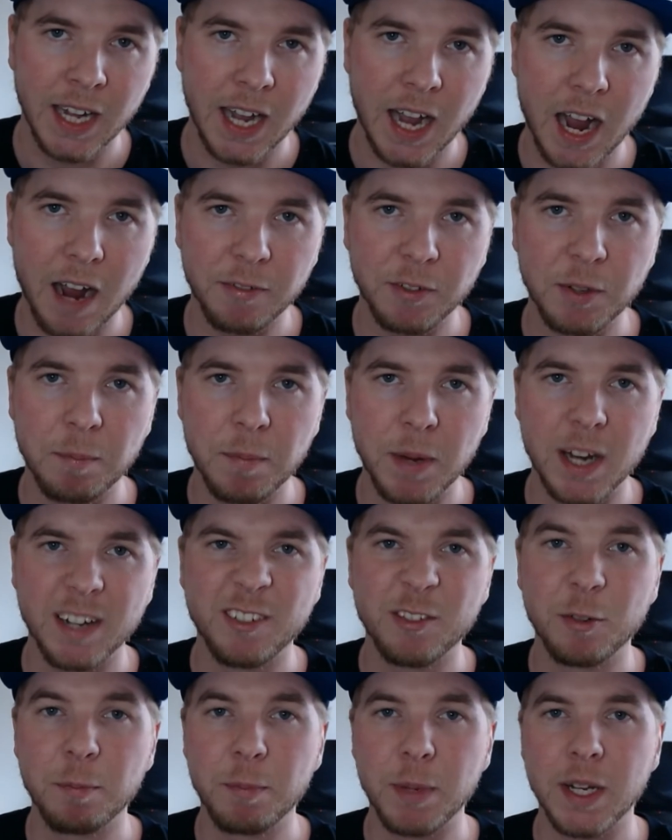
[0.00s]
After
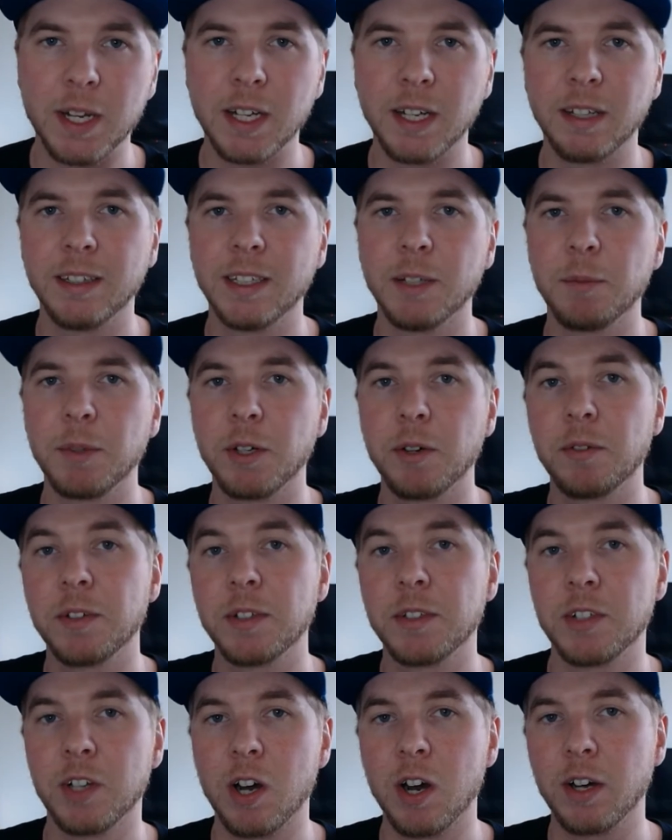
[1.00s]
manual bidding, then we go
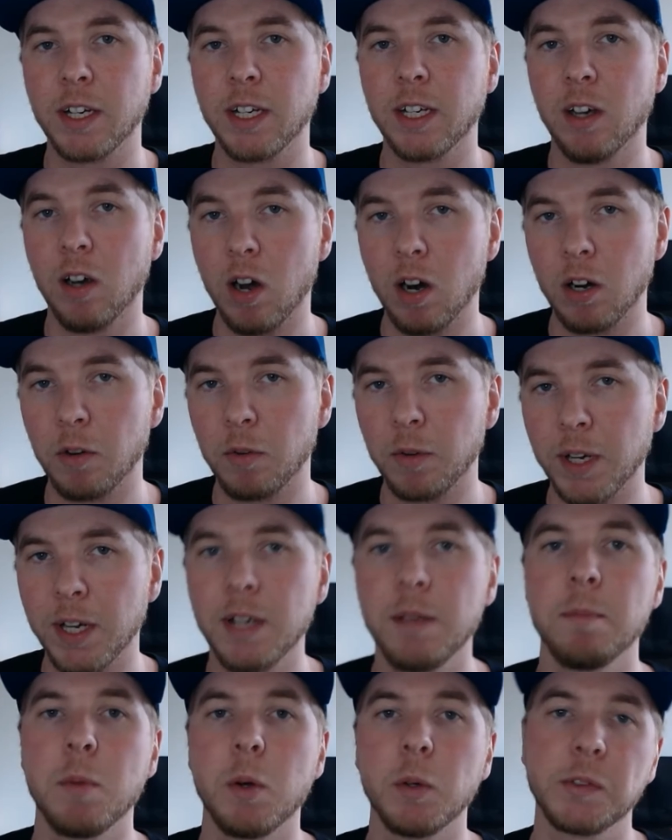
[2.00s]
into target
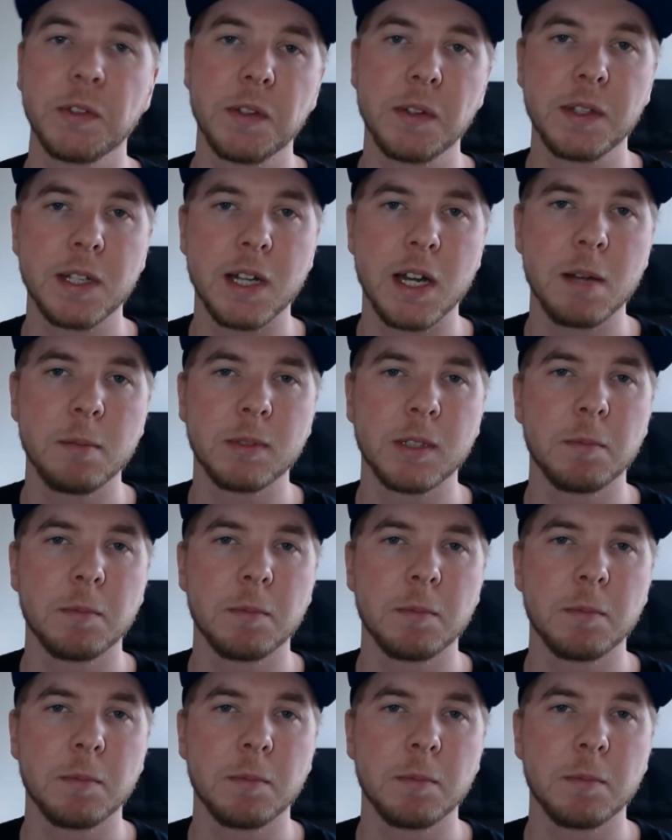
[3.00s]
ROA most of the time.